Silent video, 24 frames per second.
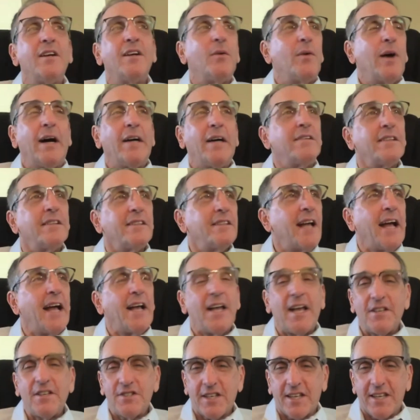Well,
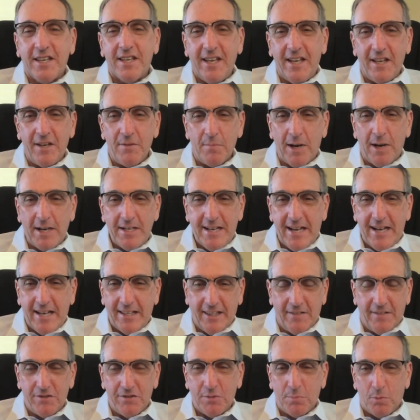as a kid, my dad
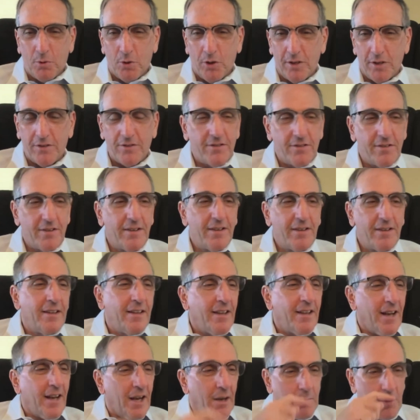loved sports.
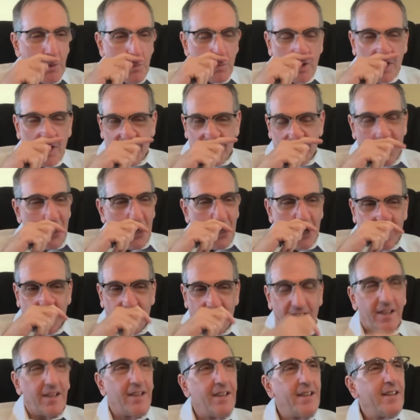He worked
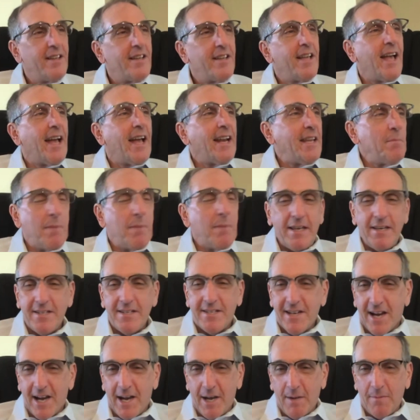hard. and he made
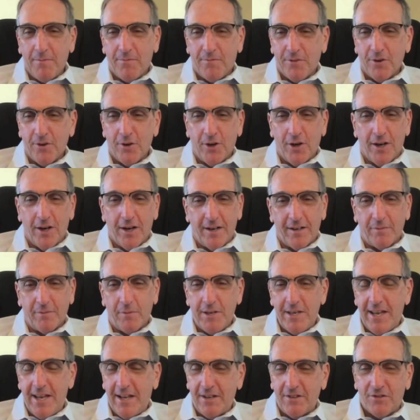time for
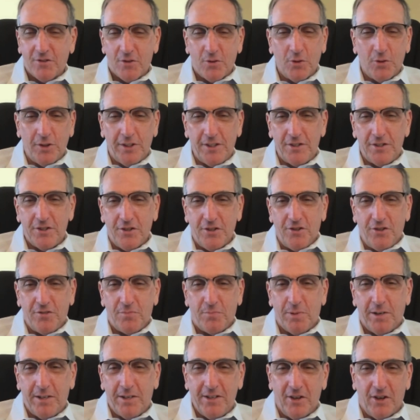when he had school issues,
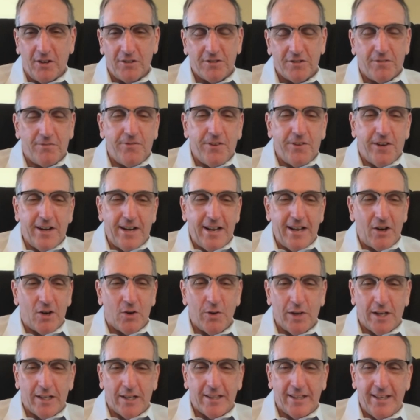but he also figured out
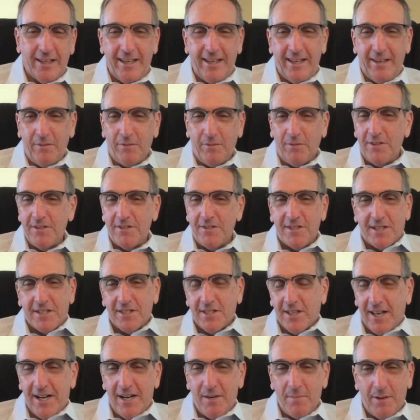quickly he was
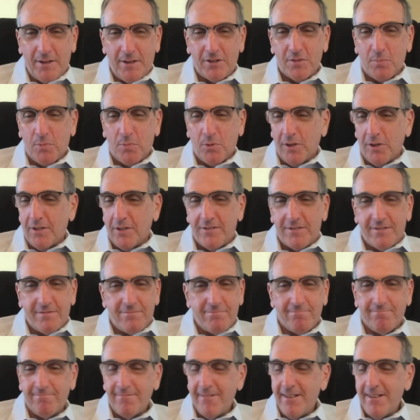excited about sports.